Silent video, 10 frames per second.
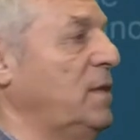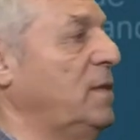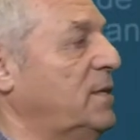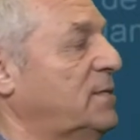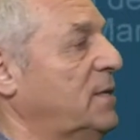
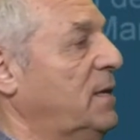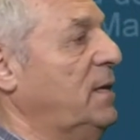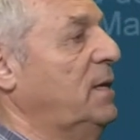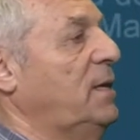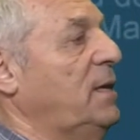
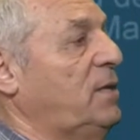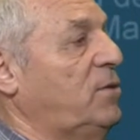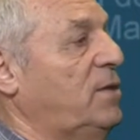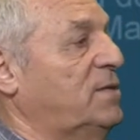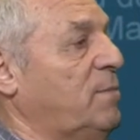coefficients of the
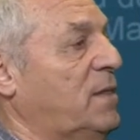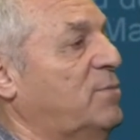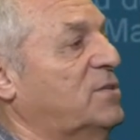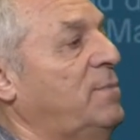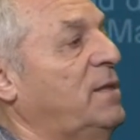first
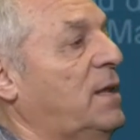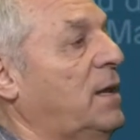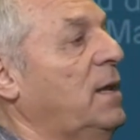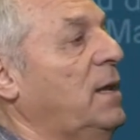equation,